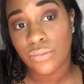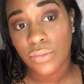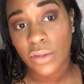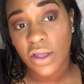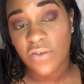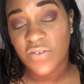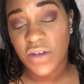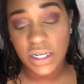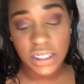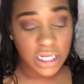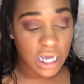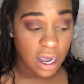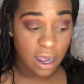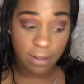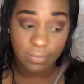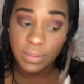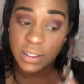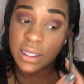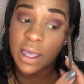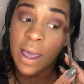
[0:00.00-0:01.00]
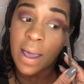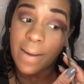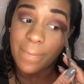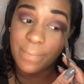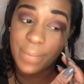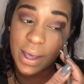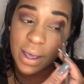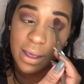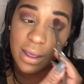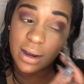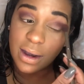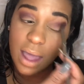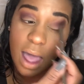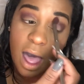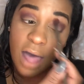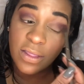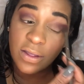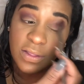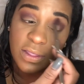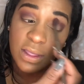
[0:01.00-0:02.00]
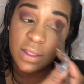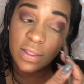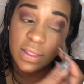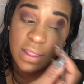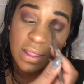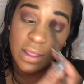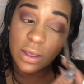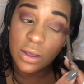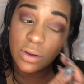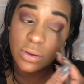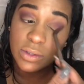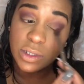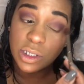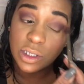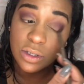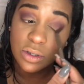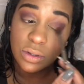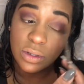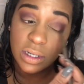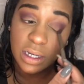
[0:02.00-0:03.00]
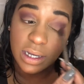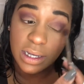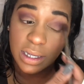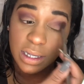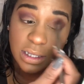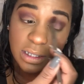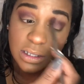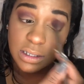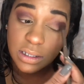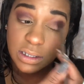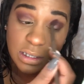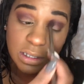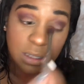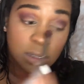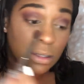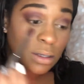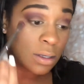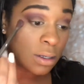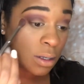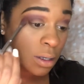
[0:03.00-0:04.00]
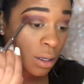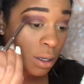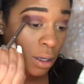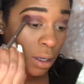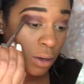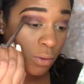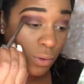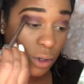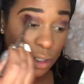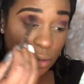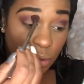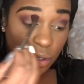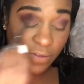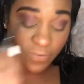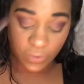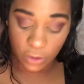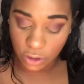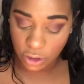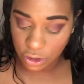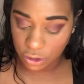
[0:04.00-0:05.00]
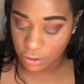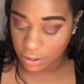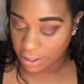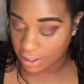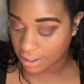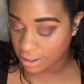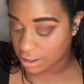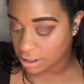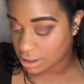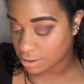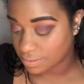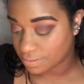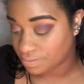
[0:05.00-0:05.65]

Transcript: Fun times. But other than those two nights, which were the first two nights,